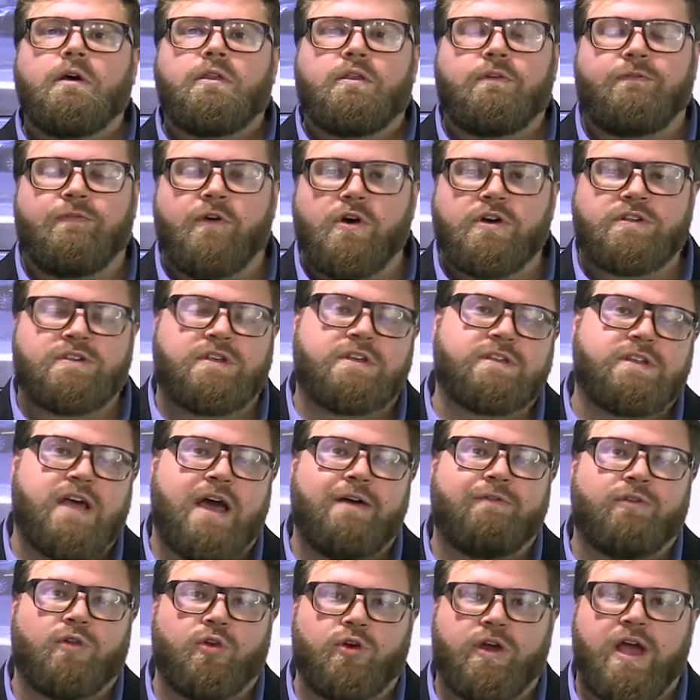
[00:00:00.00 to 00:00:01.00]
The first thing to
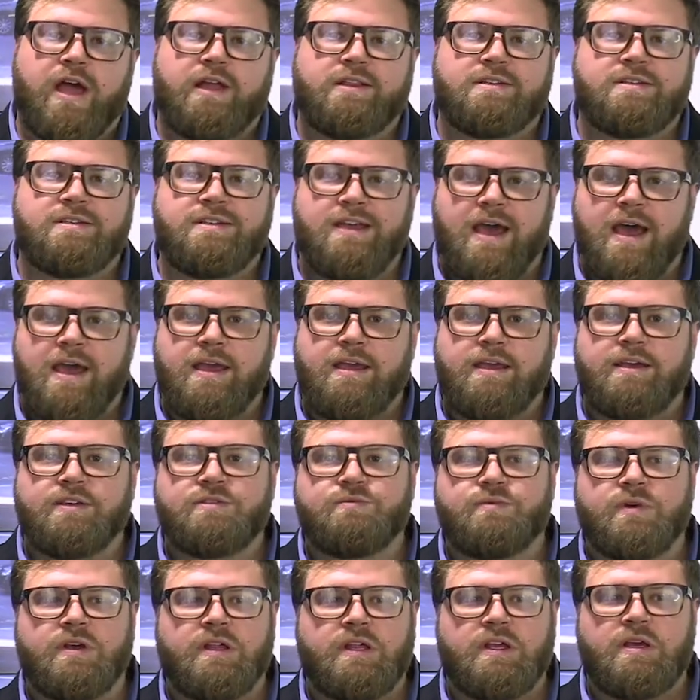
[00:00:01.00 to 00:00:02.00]
have a look at today
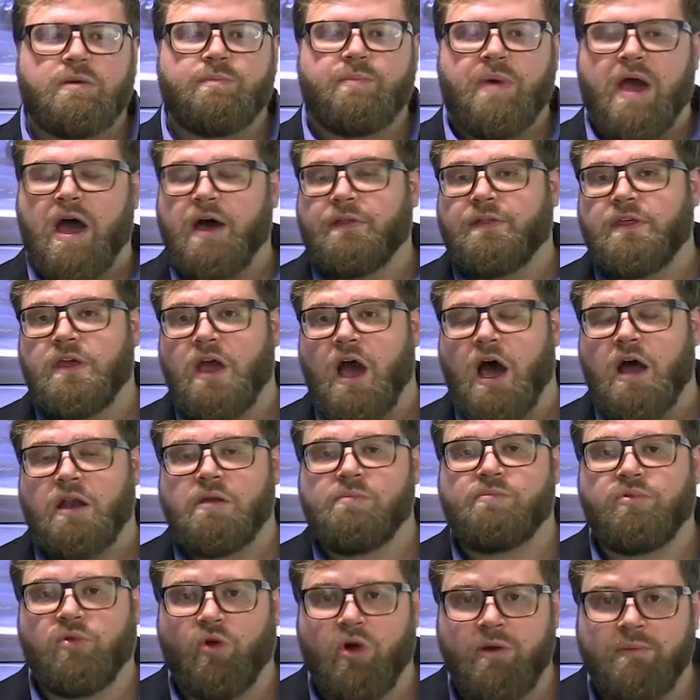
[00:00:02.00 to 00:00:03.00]
is really about the
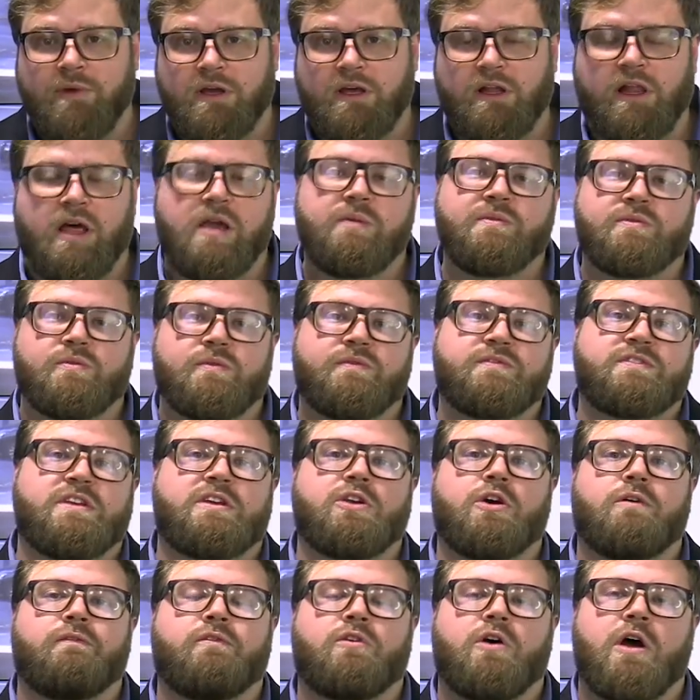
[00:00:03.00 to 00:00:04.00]
unemployment claims we've
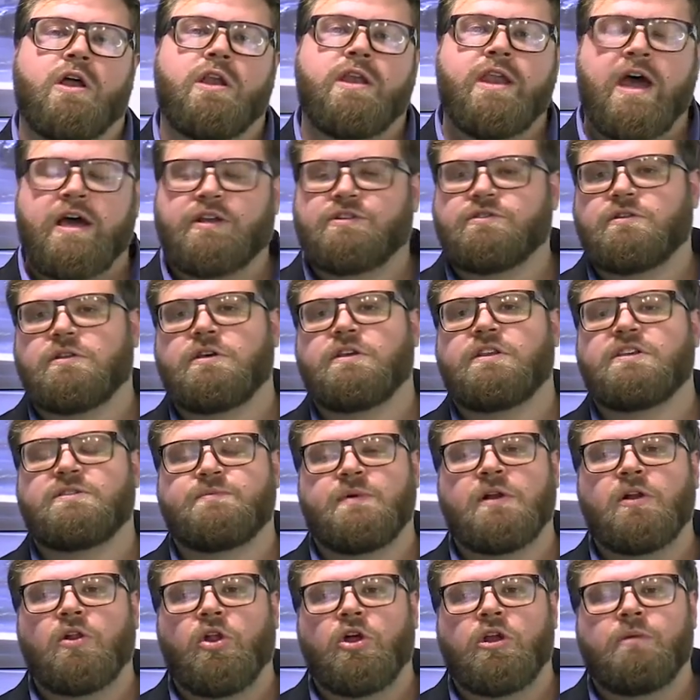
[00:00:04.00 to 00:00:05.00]
seen overnight. Naturally, there's
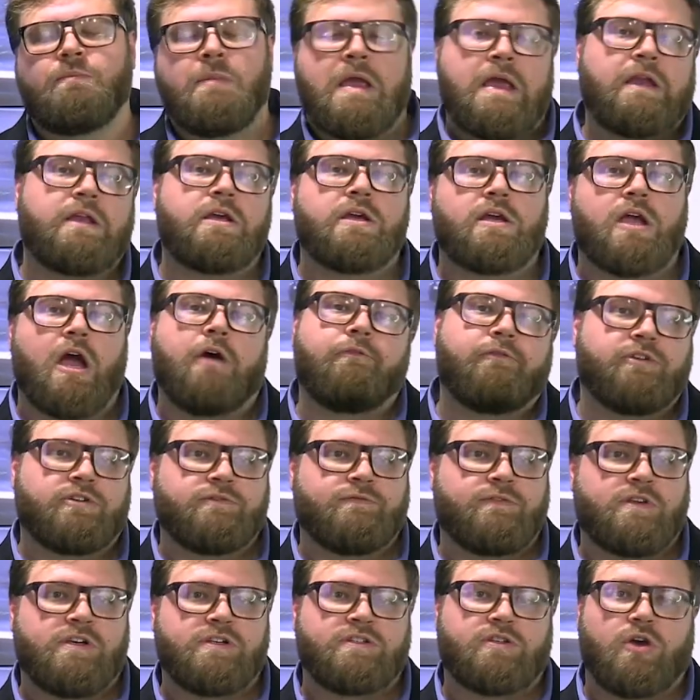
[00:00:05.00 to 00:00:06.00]
been a lot of media
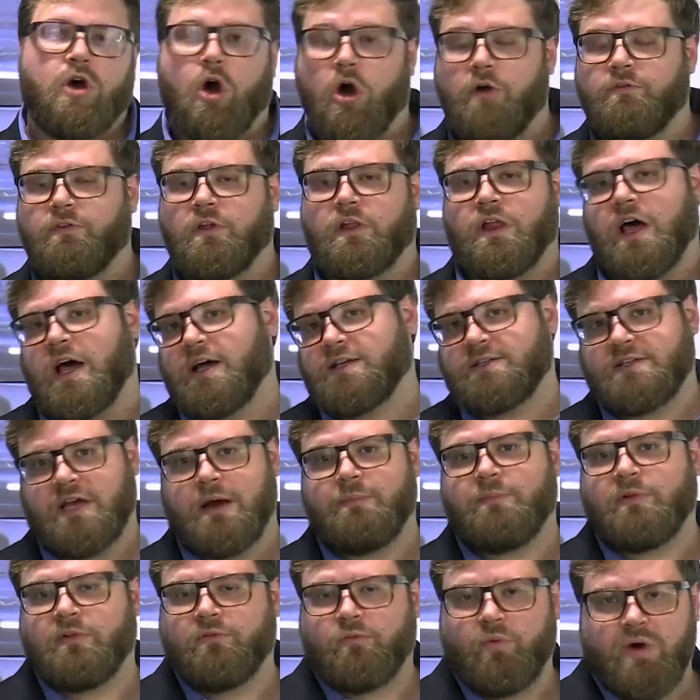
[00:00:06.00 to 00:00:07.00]
coverage of this over the last
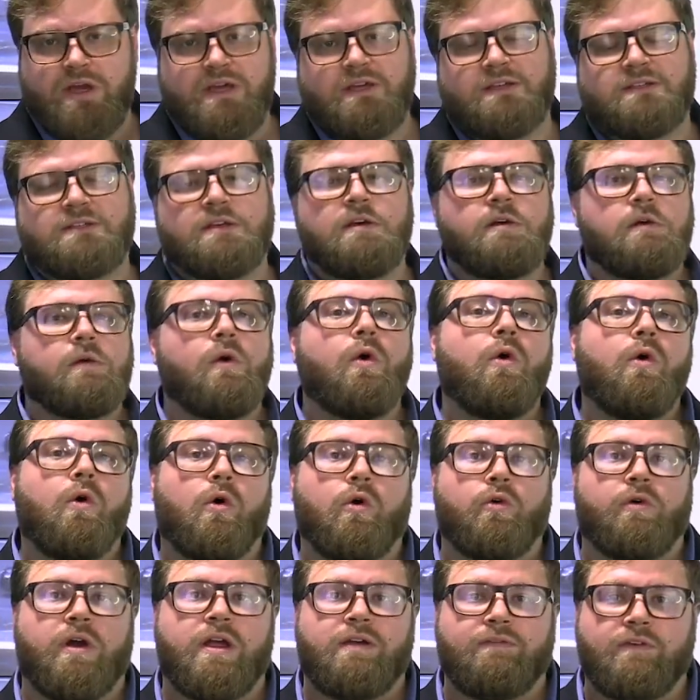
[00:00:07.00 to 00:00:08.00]
couple of weeks
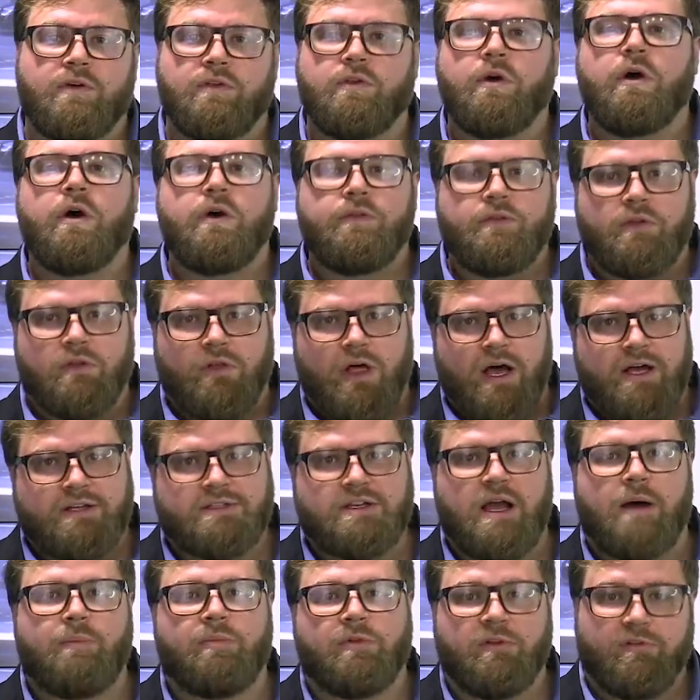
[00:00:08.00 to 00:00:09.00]
or even the
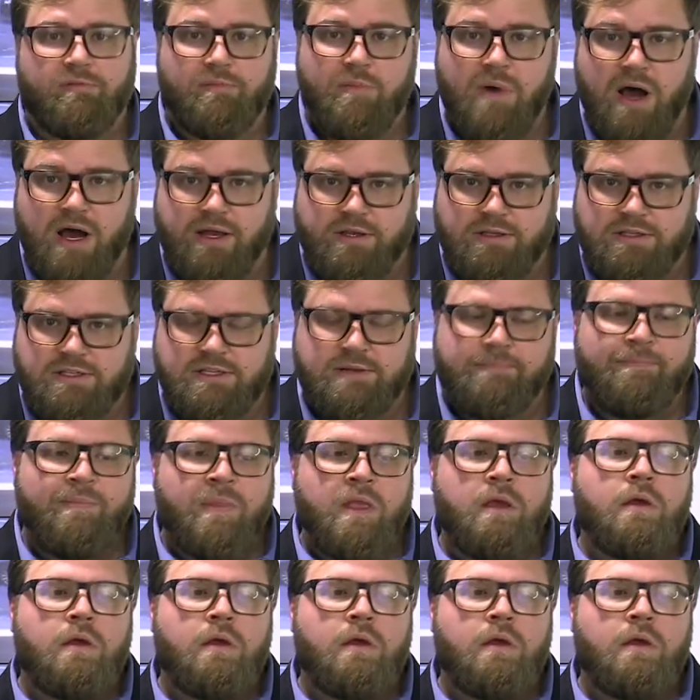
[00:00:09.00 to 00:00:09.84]
last couple of months.